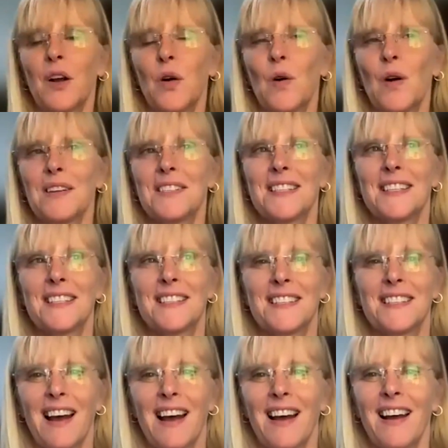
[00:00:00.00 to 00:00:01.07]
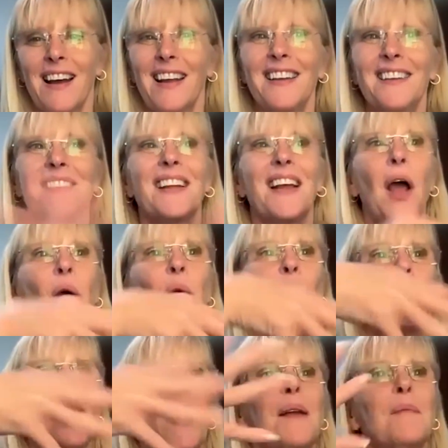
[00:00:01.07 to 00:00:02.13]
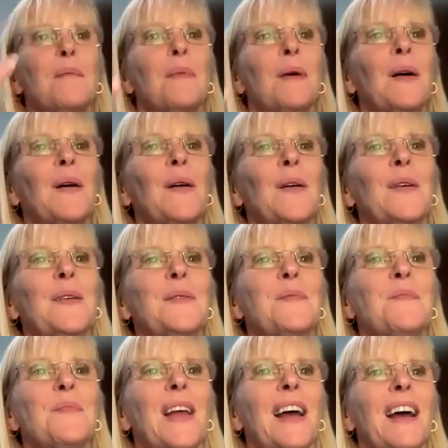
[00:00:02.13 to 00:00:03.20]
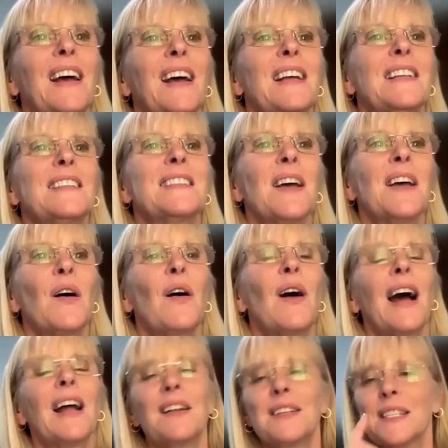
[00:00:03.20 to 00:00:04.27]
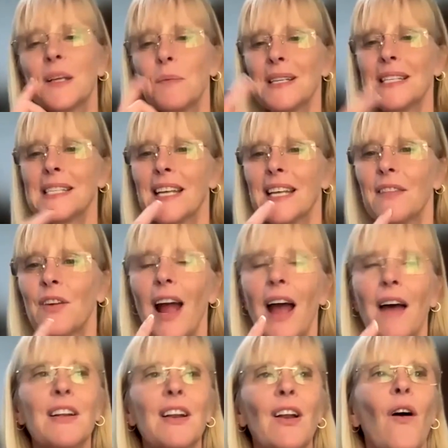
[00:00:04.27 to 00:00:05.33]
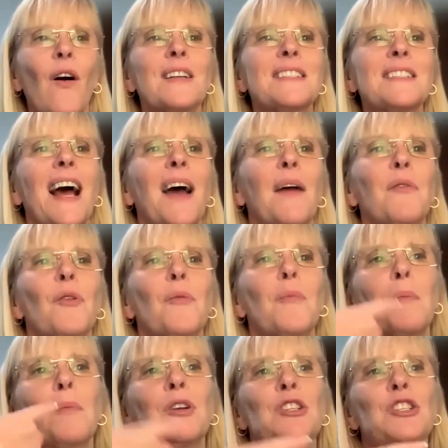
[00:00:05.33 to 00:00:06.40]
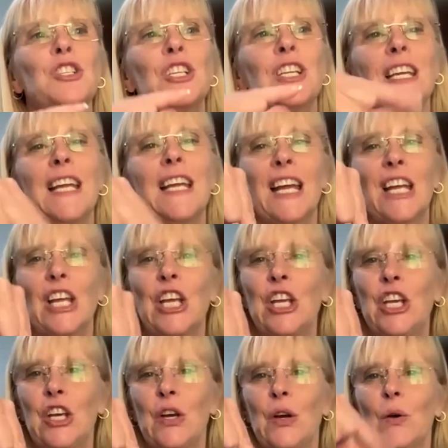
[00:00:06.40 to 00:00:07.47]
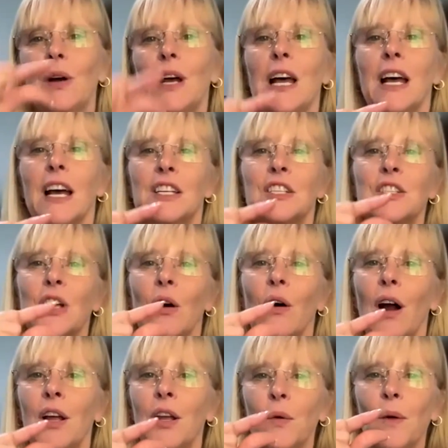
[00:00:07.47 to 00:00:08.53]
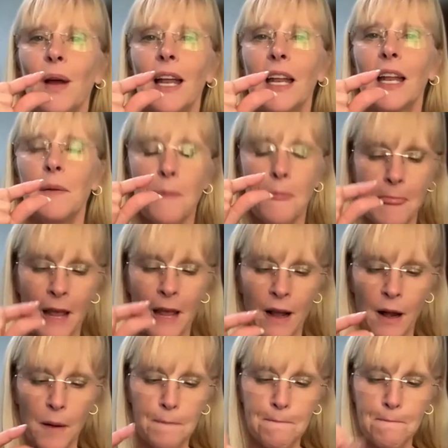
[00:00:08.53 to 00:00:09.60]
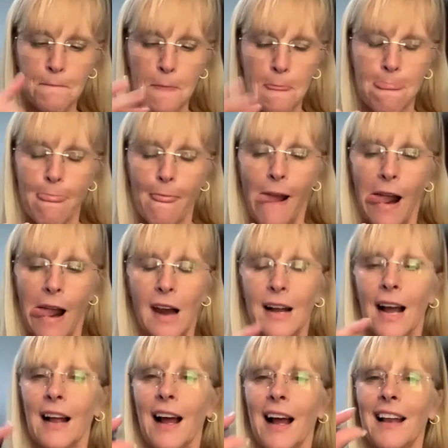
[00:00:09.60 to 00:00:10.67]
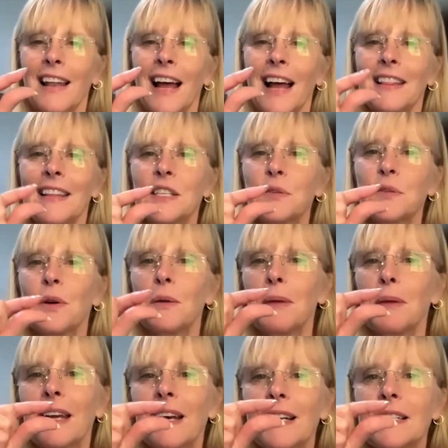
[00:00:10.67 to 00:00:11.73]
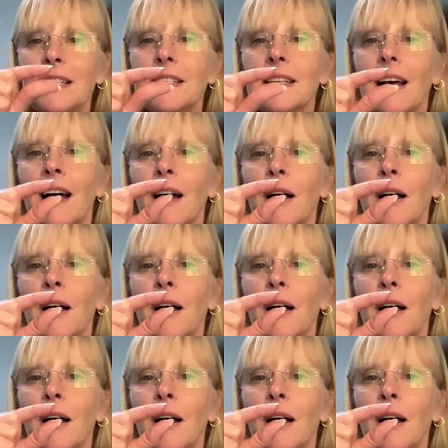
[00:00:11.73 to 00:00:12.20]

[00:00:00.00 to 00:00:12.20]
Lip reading: across the sky, rainbow. So I know someone said they're having a hard time remembering G and Q. So are you ready? I like this one because